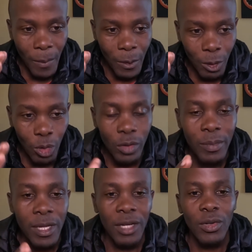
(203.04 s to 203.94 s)
not
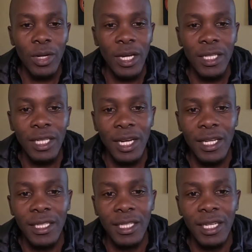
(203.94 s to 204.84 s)
be arrogant
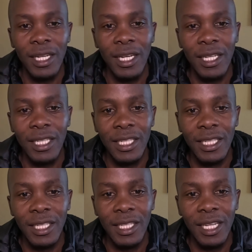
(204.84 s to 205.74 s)
and
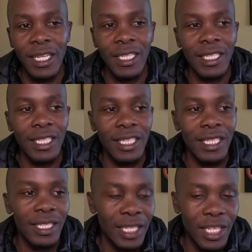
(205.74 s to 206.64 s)
like
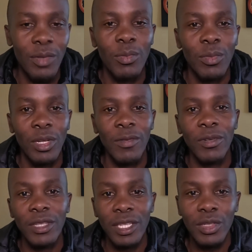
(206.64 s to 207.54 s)
it is him,
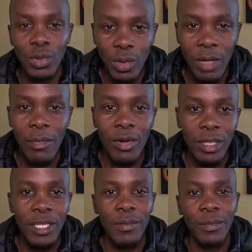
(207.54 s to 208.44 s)
everything is all
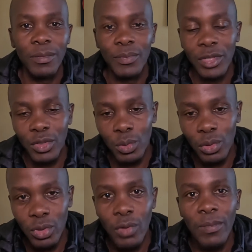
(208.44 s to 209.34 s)
about him. He
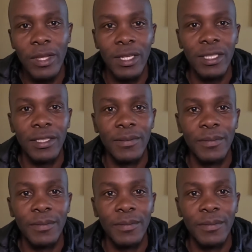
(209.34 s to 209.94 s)
should stop that.